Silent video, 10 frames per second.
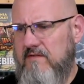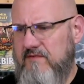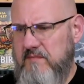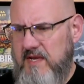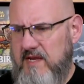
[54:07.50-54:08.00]

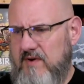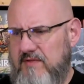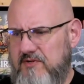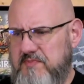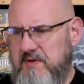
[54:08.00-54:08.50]
For me, I'd
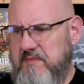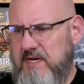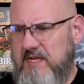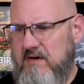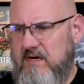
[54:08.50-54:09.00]
rather spend
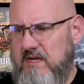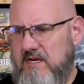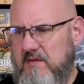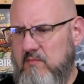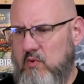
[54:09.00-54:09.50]
money
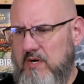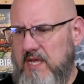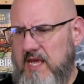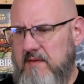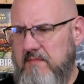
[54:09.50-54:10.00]
on more
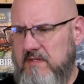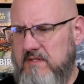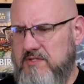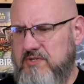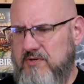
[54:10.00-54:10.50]
game,
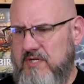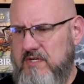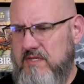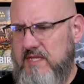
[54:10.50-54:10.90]
Lacerda,